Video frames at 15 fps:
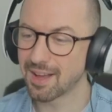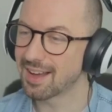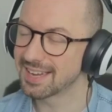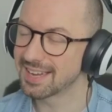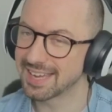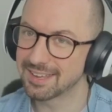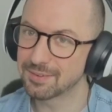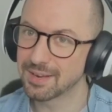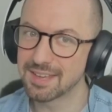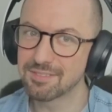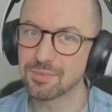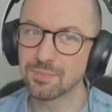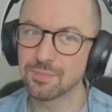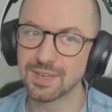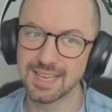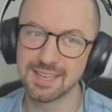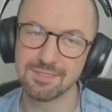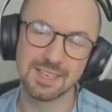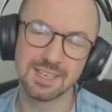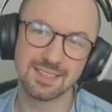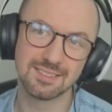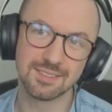but I even
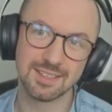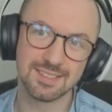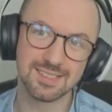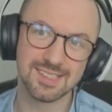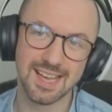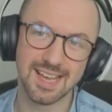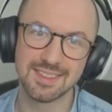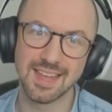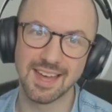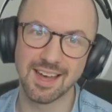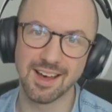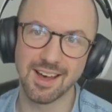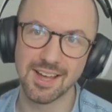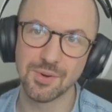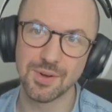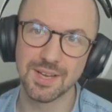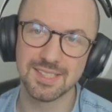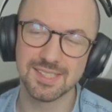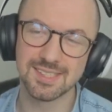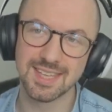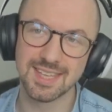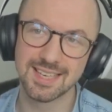even saying that, I
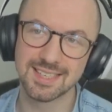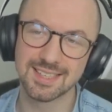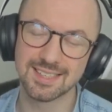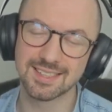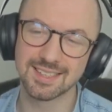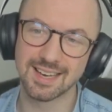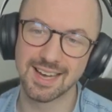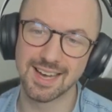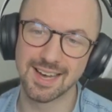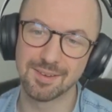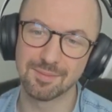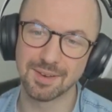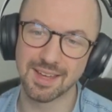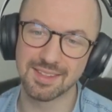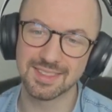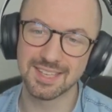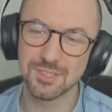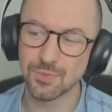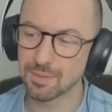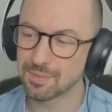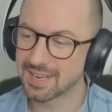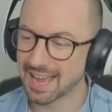always think uh, like these
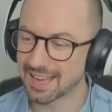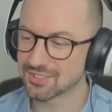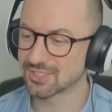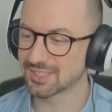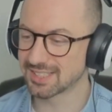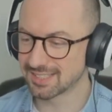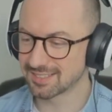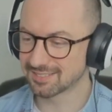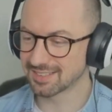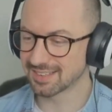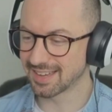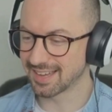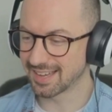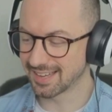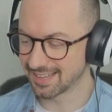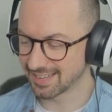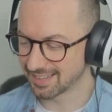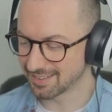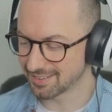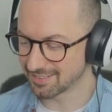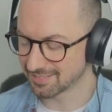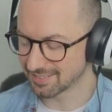women actually
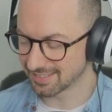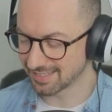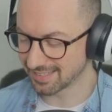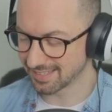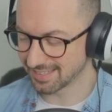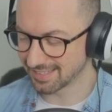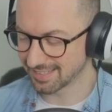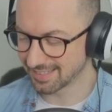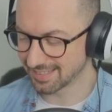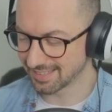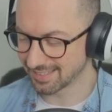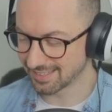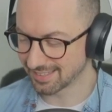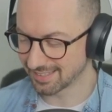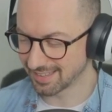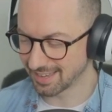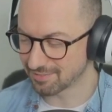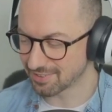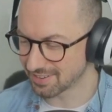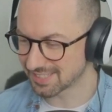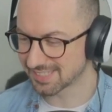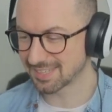uh, uh, are
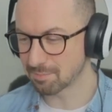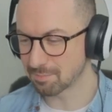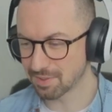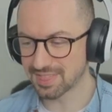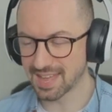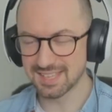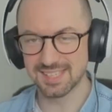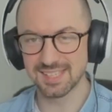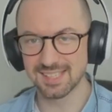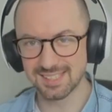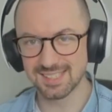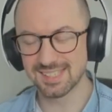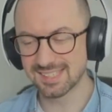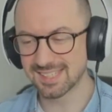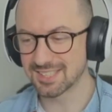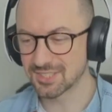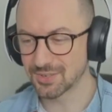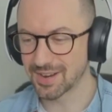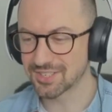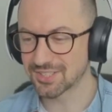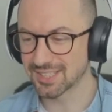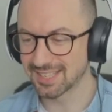very sympathetic to the
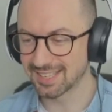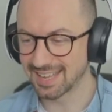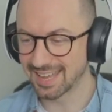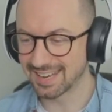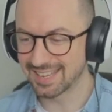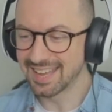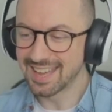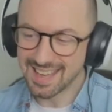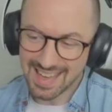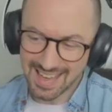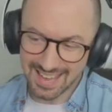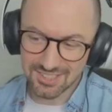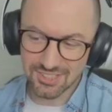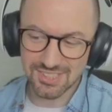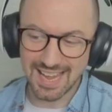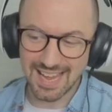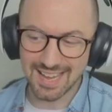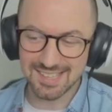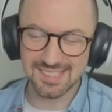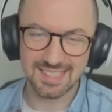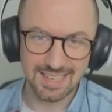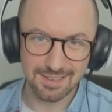situation, and and it it just
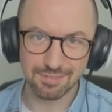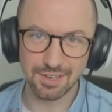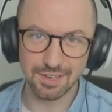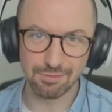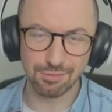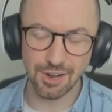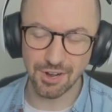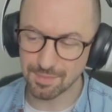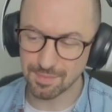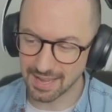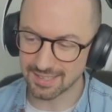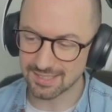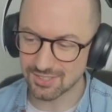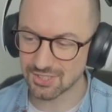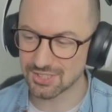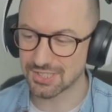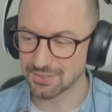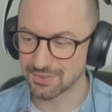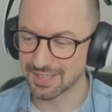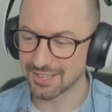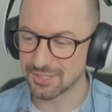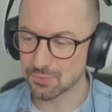adds a level of romance
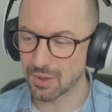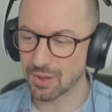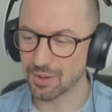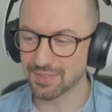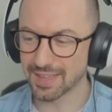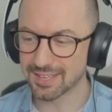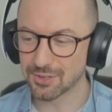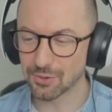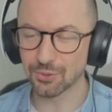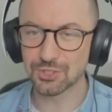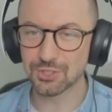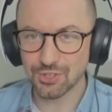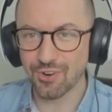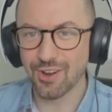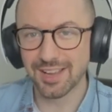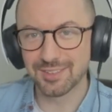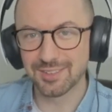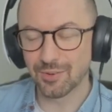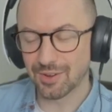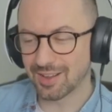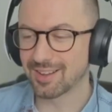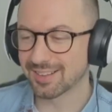to it as well. That you're trying
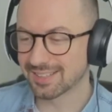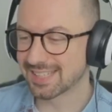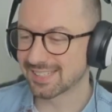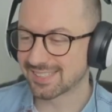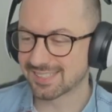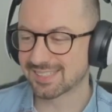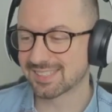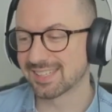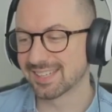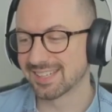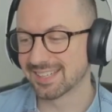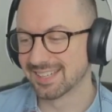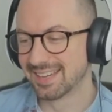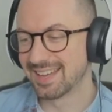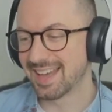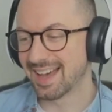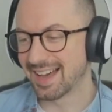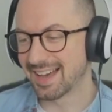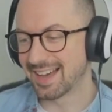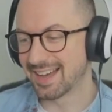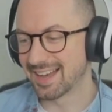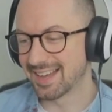your hardest to
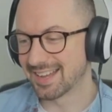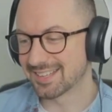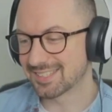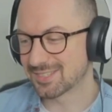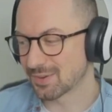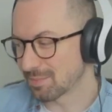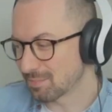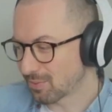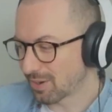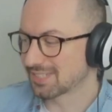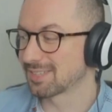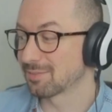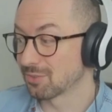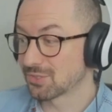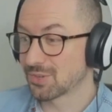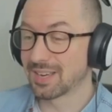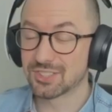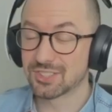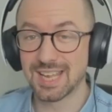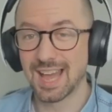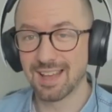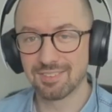uh, to impress them or to
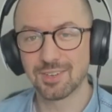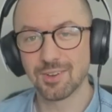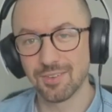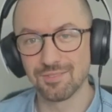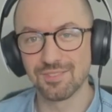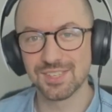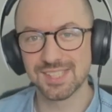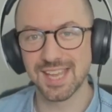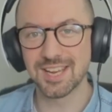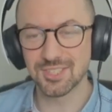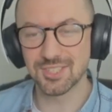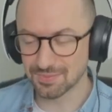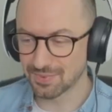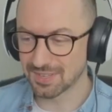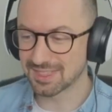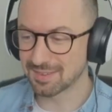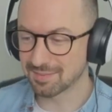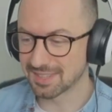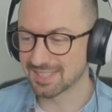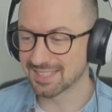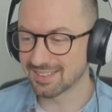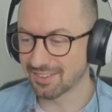actually have a conversation with them
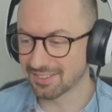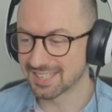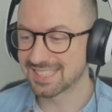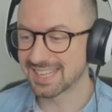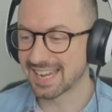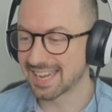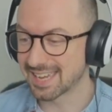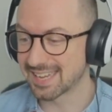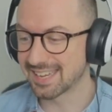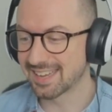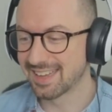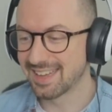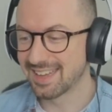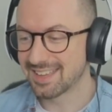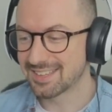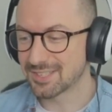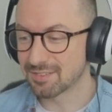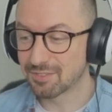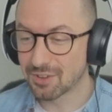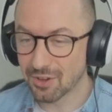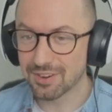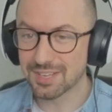in the on a date.
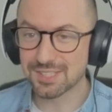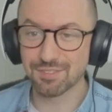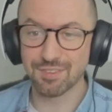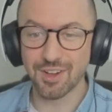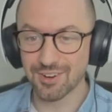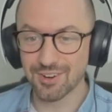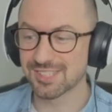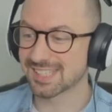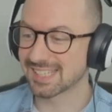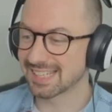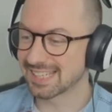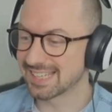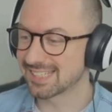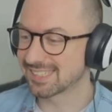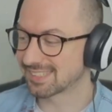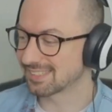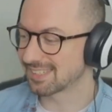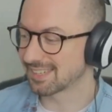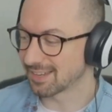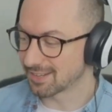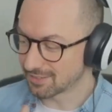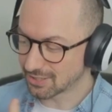You've gone as far as at least
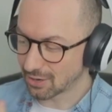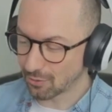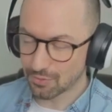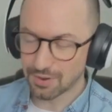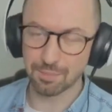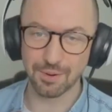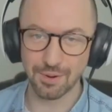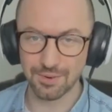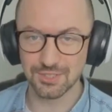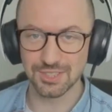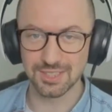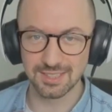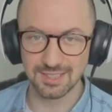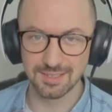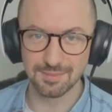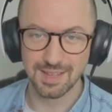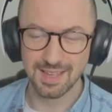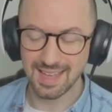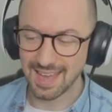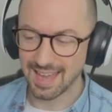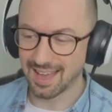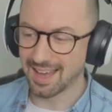you know cold approaching them,
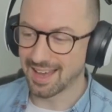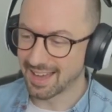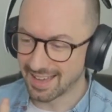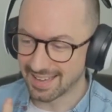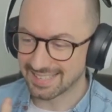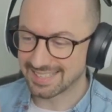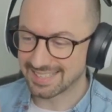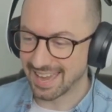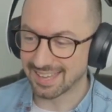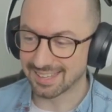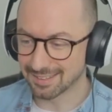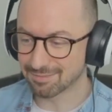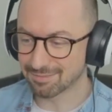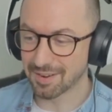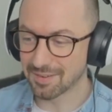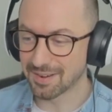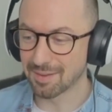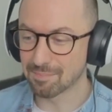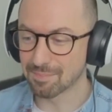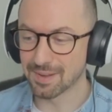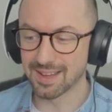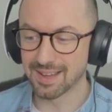uh, getting the phone
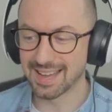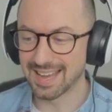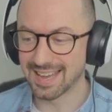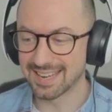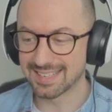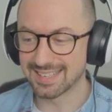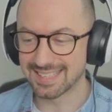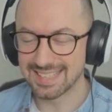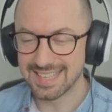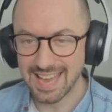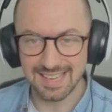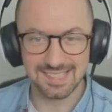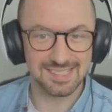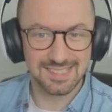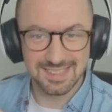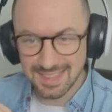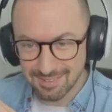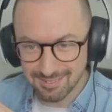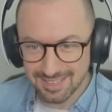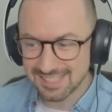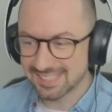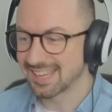number, and yes,
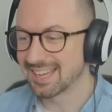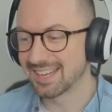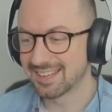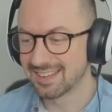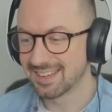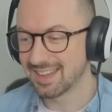there is a